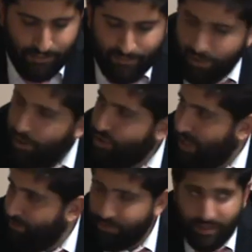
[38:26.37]
V'lo
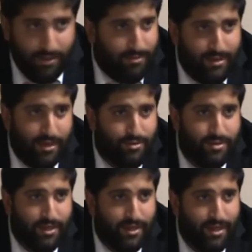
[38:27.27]
sha'al Poskim, and they don't
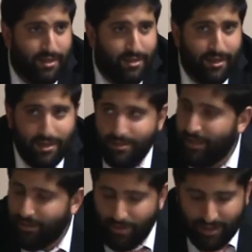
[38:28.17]
study anything else,
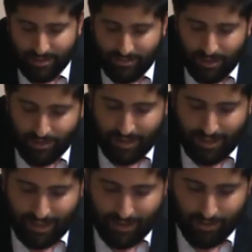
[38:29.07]
not the writings of the other
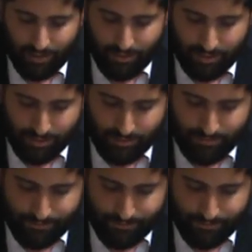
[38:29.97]
halachic authorities.